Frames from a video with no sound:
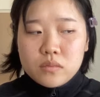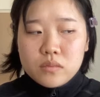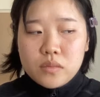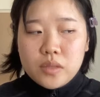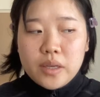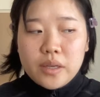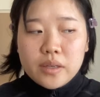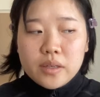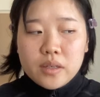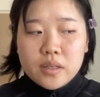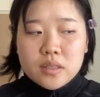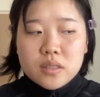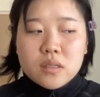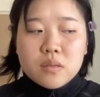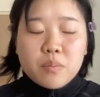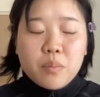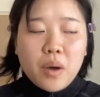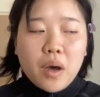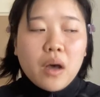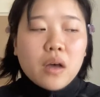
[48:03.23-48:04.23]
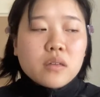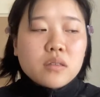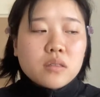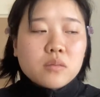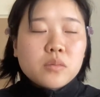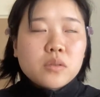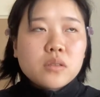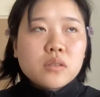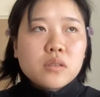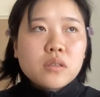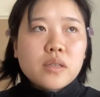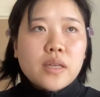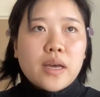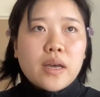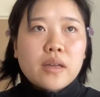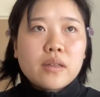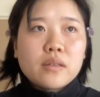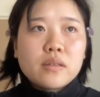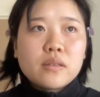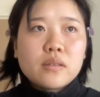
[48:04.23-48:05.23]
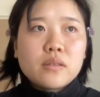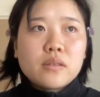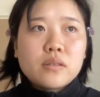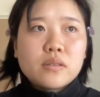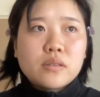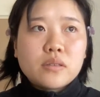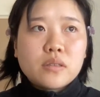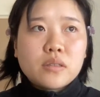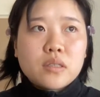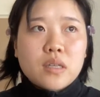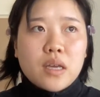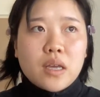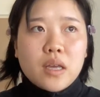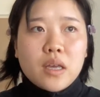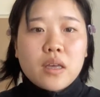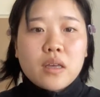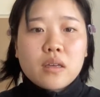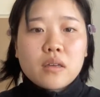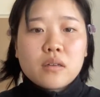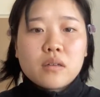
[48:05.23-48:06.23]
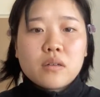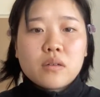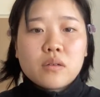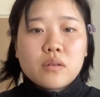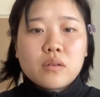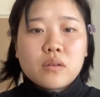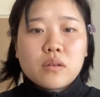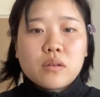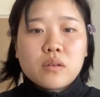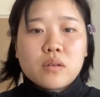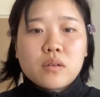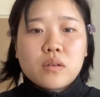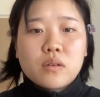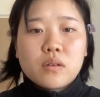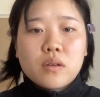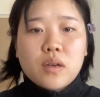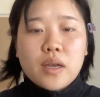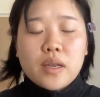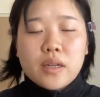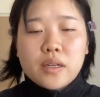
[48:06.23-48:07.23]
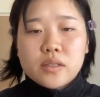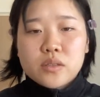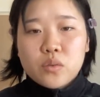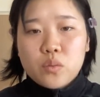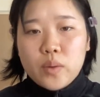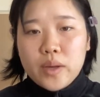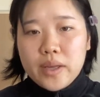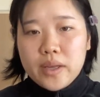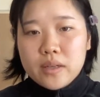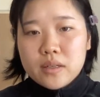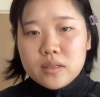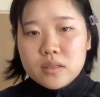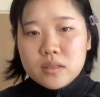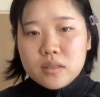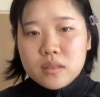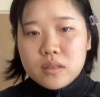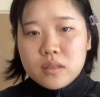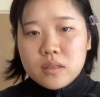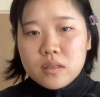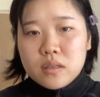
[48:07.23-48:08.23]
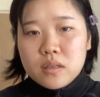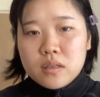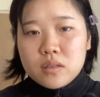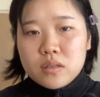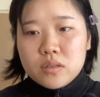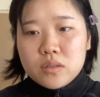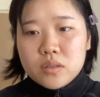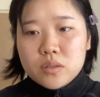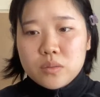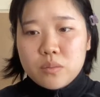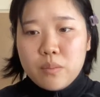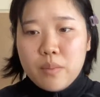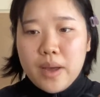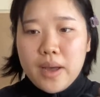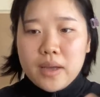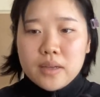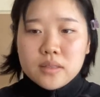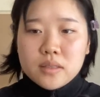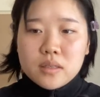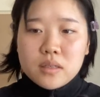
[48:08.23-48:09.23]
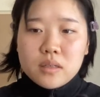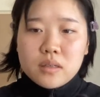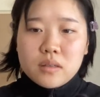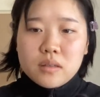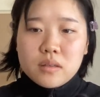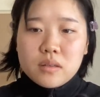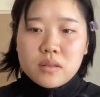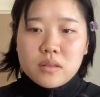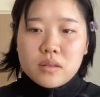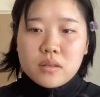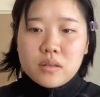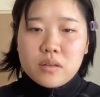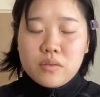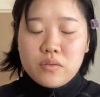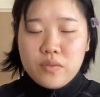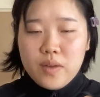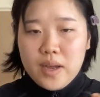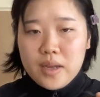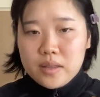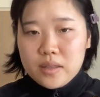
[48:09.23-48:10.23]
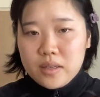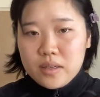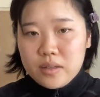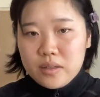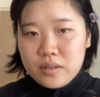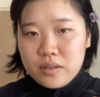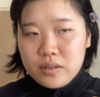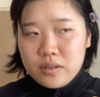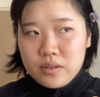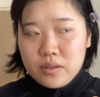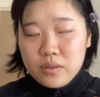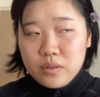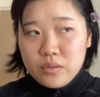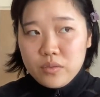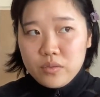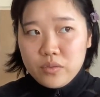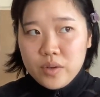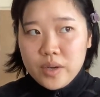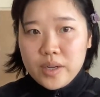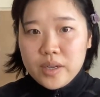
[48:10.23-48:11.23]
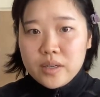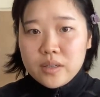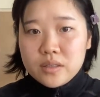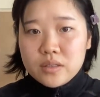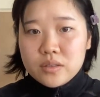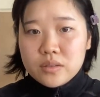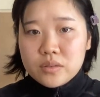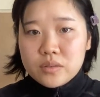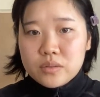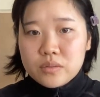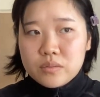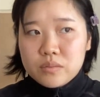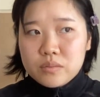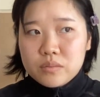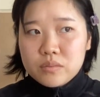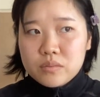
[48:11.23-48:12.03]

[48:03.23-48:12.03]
Like, is it possible that you're saying, I need to wait to mask the fact that you're afraid to